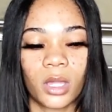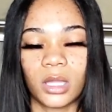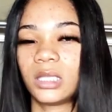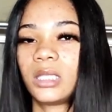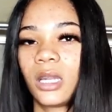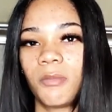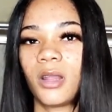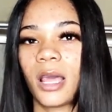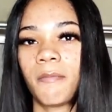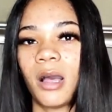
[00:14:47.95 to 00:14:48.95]
This is gonna be
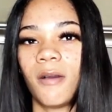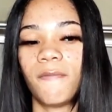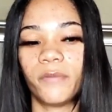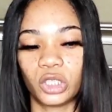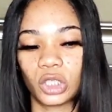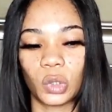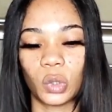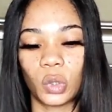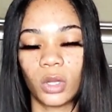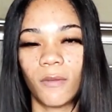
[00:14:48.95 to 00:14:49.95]
like my
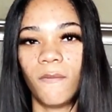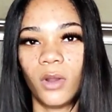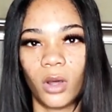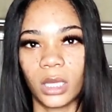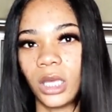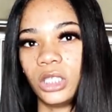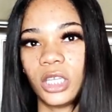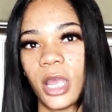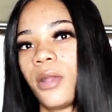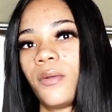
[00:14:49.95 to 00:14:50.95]
official vlogging
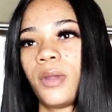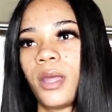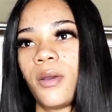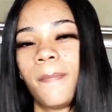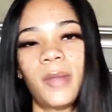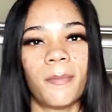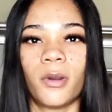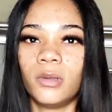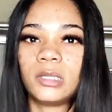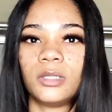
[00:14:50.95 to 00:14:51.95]
channel now. I'm not
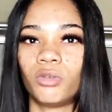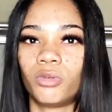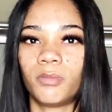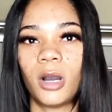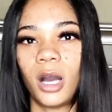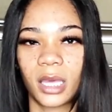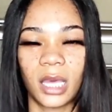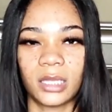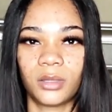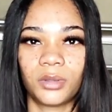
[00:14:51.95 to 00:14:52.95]
posting no more
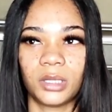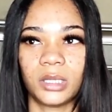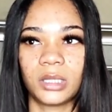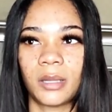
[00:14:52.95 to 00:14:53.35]
podcasts on this.